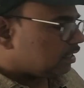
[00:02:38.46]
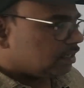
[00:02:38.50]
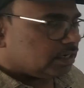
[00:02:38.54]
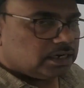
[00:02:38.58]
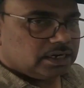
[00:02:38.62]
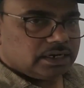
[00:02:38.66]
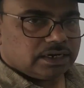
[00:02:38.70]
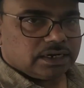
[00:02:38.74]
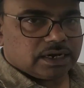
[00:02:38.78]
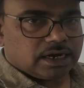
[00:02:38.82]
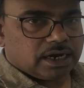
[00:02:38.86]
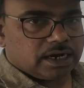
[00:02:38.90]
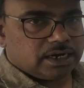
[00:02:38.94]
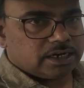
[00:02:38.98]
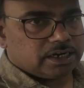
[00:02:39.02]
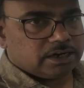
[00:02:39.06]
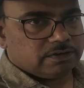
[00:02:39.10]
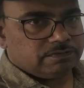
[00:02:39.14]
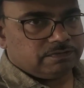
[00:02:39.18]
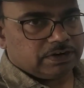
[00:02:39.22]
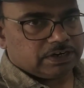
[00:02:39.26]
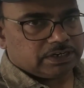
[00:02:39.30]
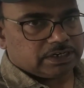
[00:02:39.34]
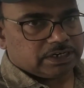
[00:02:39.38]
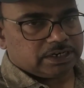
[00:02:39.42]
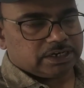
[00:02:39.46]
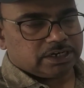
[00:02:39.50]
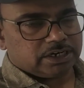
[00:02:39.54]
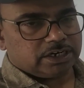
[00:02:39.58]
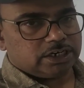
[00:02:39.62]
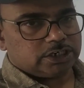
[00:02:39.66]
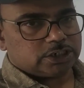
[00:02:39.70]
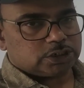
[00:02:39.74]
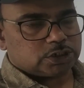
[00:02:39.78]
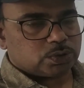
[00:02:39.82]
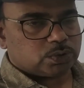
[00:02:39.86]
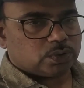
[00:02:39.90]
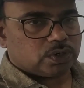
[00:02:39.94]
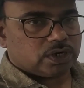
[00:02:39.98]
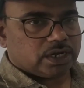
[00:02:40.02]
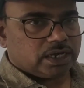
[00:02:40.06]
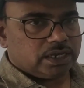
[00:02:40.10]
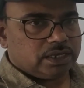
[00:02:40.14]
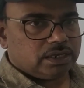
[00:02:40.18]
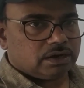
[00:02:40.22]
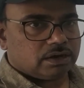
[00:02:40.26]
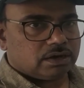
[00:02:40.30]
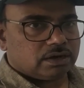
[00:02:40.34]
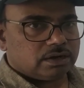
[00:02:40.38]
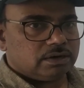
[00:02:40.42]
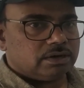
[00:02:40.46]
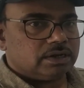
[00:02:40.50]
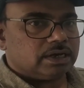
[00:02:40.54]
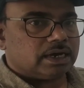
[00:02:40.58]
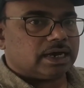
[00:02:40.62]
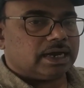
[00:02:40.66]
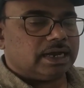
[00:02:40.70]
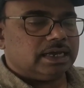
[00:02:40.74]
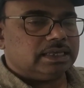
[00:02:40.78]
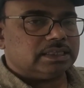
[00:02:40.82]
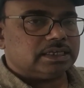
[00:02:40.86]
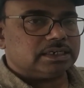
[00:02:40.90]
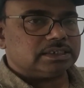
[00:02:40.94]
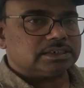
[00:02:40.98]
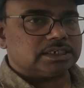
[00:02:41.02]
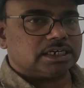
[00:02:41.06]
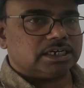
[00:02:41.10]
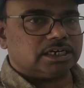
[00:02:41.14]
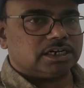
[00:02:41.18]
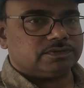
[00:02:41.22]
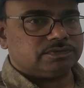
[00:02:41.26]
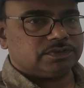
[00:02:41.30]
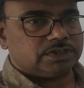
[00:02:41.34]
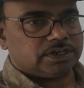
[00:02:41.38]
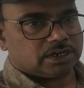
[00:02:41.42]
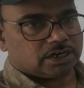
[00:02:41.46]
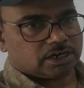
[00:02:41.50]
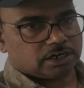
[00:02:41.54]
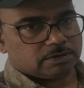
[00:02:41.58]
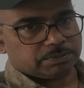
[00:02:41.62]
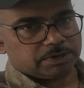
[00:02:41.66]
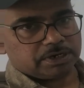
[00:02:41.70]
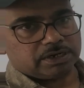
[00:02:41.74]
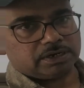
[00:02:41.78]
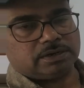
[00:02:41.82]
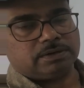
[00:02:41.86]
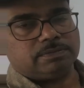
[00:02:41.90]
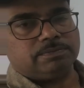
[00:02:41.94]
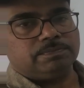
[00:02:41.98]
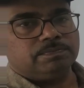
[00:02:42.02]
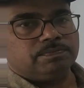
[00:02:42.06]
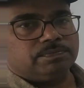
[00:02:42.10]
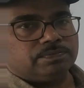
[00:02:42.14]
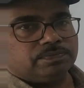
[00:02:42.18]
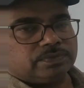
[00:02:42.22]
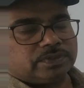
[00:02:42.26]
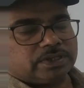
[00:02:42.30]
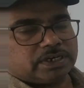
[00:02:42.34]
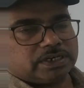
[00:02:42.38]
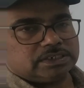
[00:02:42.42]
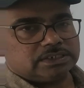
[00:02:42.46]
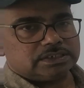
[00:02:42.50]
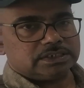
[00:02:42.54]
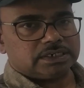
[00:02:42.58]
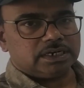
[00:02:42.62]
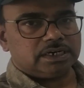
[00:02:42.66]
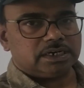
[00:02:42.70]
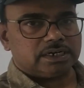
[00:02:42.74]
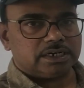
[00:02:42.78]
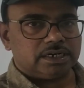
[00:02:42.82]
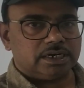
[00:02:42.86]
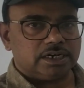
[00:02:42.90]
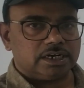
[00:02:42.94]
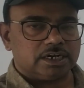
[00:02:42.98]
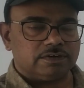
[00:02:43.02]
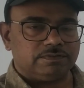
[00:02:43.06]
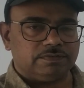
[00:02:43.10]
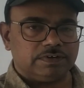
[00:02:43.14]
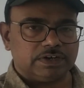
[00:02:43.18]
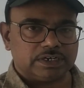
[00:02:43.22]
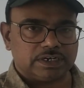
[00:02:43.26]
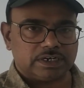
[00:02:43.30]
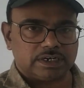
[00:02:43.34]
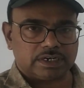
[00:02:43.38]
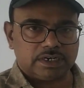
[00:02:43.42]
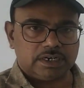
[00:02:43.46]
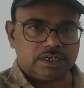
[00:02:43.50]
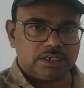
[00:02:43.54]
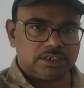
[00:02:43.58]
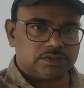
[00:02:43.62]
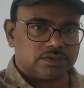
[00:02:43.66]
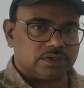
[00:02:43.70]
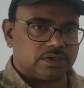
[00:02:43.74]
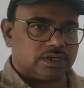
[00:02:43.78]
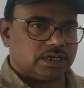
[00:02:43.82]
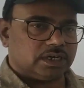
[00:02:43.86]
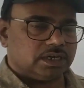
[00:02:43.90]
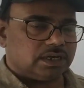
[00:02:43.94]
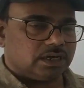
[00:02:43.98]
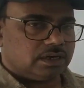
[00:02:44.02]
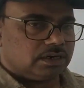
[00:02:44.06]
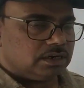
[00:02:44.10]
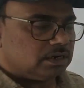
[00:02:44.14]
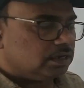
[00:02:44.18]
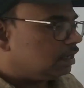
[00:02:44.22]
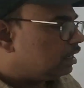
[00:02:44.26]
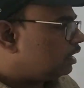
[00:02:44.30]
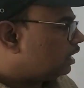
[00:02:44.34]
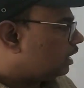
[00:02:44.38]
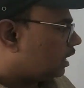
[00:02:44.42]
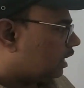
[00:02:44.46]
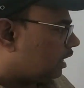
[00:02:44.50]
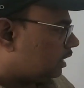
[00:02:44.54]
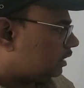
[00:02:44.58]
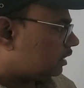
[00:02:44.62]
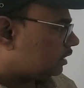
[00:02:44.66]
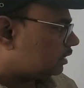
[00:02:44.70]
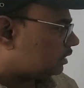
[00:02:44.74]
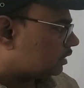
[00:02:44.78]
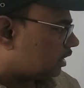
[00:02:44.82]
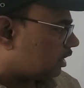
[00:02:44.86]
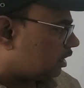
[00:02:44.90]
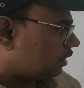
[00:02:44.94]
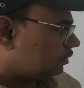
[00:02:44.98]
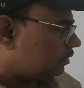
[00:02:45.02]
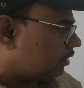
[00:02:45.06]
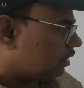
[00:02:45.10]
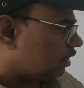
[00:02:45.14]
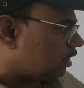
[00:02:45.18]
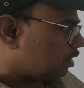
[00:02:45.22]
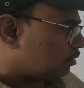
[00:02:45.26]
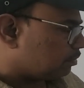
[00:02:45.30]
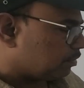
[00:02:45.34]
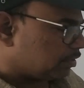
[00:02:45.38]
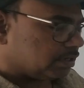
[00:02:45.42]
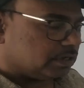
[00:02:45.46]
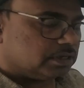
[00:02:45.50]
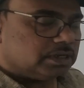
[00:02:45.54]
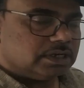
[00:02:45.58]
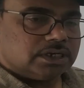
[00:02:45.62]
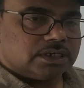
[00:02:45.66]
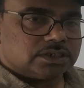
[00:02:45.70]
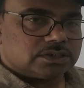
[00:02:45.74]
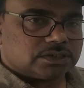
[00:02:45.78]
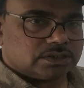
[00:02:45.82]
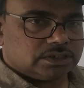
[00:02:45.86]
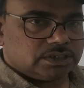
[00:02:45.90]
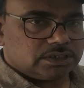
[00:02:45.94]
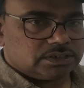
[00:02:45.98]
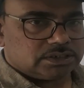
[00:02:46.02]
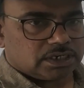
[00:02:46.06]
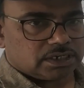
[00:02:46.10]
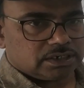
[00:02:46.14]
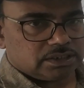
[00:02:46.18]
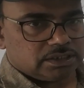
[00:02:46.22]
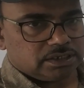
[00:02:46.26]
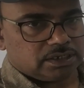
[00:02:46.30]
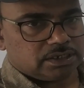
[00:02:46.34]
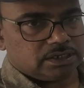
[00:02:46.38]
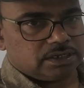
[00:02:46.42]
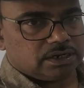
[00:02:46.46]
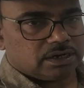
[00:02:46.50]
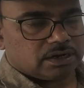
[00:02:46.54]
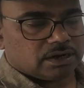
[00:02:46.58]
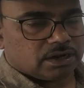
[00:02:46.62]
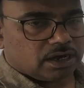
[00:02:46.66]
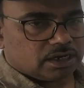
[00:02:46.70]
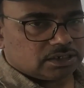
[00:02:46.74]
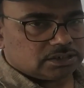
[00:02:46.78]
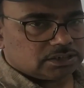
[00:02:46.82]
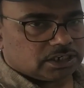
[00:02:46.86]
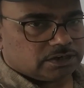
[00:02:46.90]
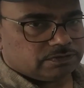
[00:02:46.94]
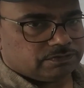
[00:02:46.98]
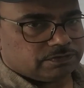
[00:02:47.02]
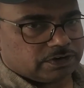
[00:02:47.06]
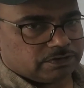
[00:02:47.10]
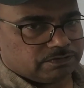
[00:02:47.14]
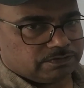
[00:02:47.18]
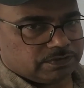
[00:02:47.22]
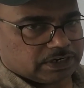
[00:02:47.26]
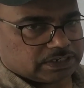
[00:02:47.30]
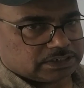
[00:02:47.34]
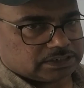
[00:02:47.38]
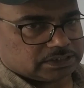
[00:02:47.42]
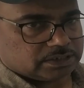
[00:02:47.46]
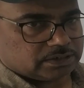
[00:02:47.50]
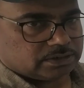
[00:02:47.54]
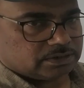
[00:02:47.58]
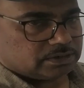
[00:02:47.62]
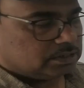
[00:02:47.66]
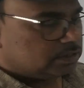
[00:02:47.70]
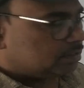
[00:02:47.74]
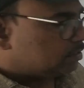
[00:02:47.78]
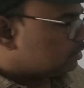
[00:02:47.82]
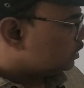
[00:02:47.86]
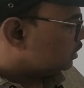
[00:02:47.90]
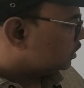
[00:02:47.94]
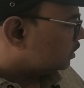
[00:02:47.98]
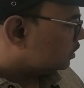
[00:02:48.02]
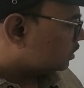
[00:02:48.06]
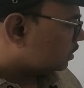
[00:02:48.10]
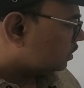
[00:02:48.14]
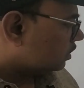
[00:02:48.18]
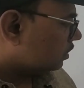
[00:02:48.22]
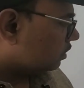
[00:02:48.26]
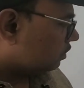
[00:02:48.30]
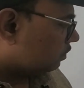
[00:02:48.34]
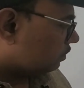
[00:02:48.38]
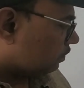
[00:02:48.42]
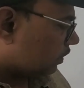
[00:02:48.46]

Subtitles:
ray and reflected ray should lie on either side of the normal. The incident ray and reflected ray should lie on either side of the normal. So these are the laws of reflection. So